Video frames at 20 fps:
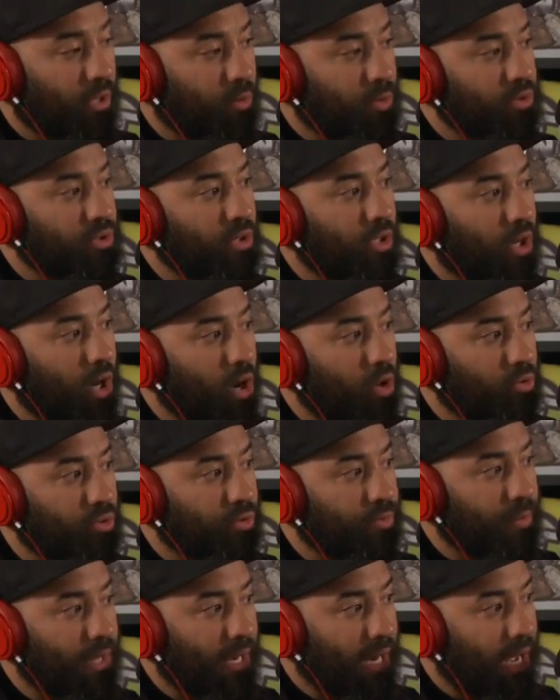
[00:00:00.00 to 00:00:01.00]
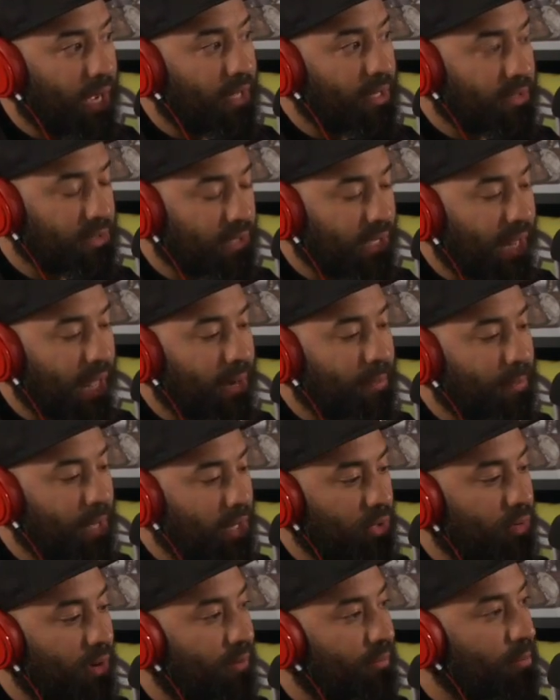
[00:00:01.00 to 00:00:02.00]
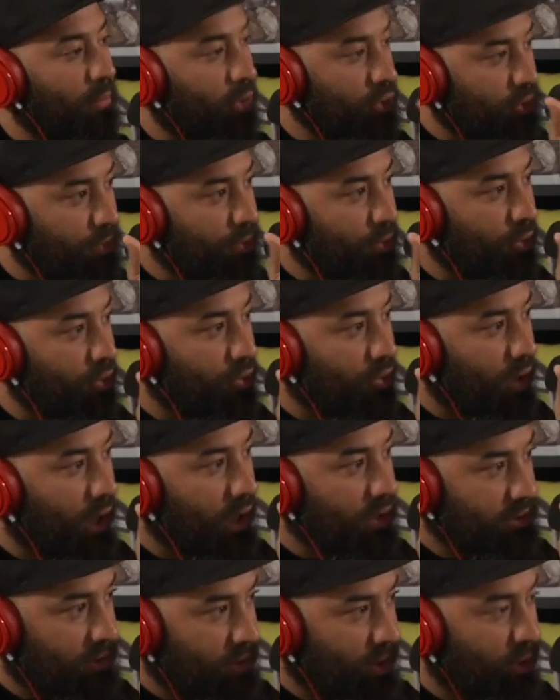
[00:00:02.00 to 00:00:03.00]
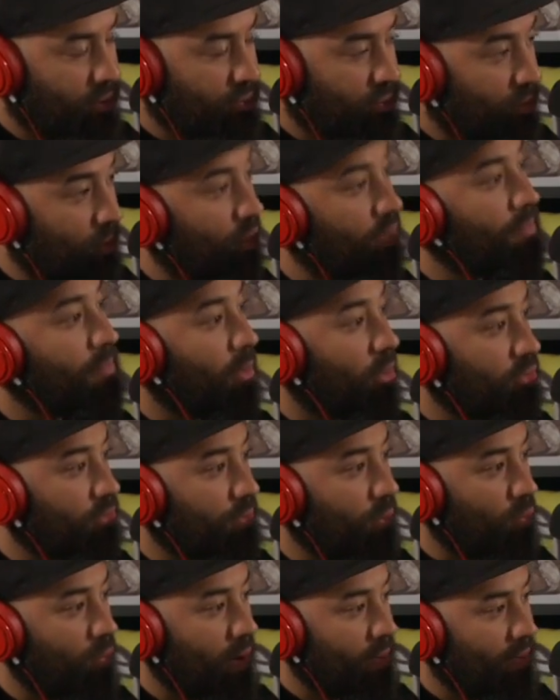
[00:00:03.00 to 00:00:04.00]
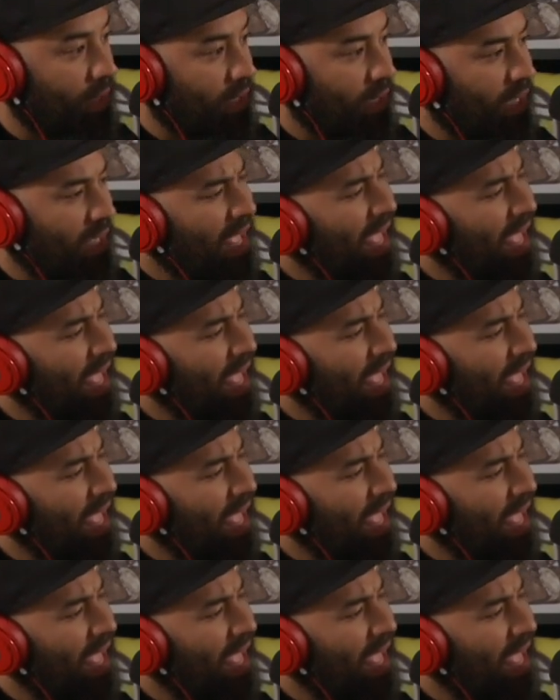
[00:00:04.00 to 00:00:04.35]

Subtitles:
I want you to coach men. All right? There's a lot of men who have multiple children with multiple women.